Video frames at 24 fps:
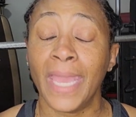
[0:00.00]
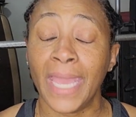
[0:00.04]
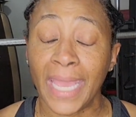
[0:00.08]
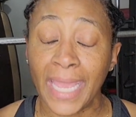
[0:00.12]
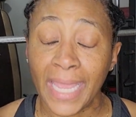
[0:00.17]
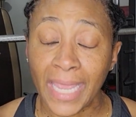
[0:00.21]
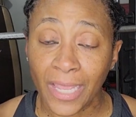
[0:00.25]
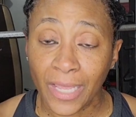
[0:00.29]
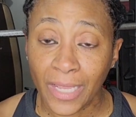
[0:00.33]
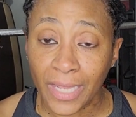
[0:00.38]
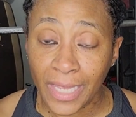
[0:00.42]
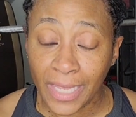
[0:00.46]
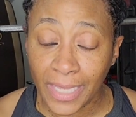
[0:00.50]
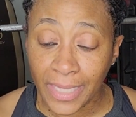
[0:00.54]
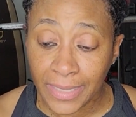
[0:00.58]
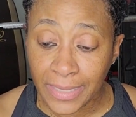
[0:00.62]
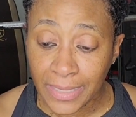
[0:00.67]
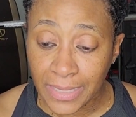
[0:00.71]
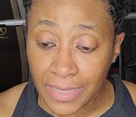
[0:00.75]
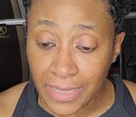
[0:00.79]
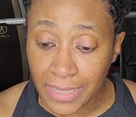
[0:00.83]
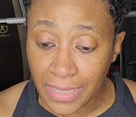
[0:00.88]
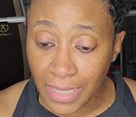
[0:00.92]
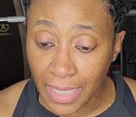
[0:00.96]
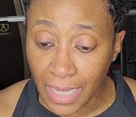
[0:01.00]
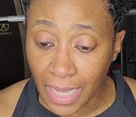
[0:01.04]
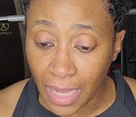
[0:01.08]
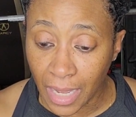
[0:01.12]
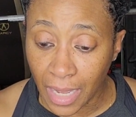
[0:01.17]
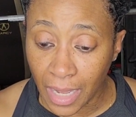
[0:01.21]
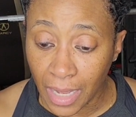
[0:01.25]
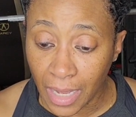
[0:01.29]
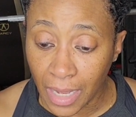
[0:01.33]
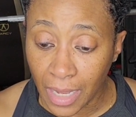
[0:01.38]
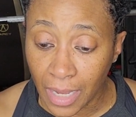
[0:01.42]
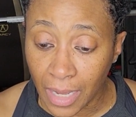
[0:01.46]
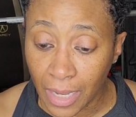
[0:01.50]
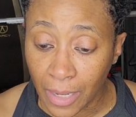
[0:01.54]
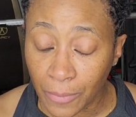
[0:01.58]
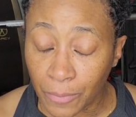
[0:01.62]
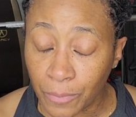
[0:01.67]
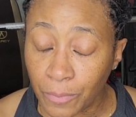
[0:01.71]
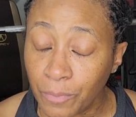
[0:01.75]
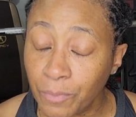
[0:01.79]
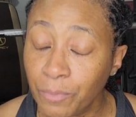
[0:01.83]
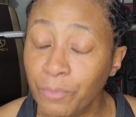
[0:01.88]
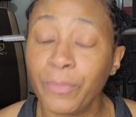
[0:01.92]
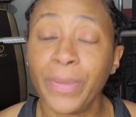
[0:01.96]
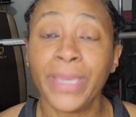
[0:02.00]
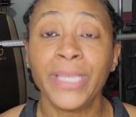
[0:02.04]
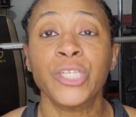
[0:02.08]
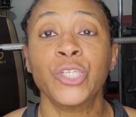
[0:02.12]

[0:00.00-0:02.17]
And uh, make